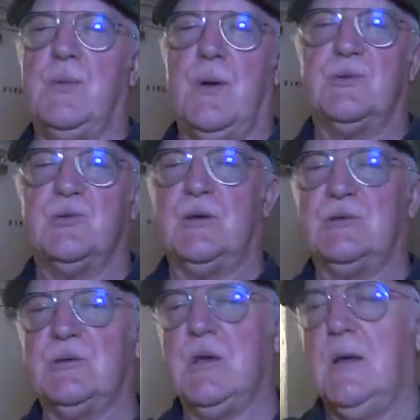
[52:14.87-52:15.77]
about
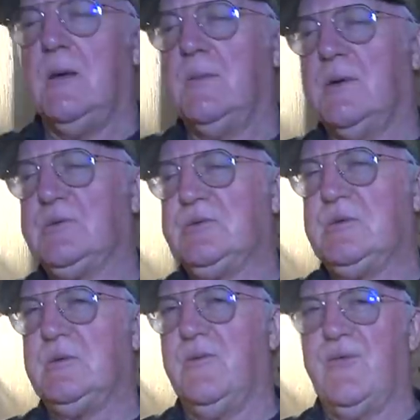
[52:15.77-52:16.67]
trenches, because you
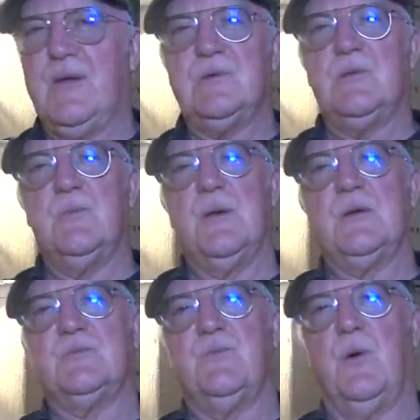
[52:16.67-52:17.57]
see the French and the
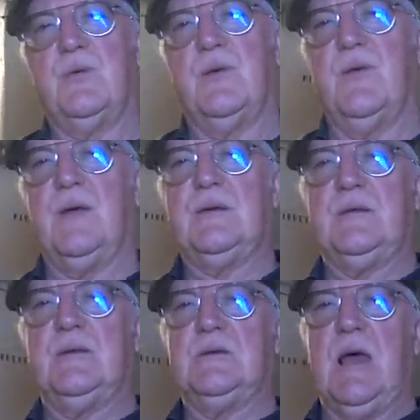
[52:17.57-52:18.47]
British both
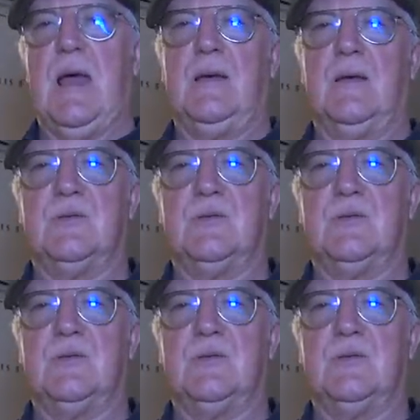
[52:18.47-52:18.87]
invented the tank at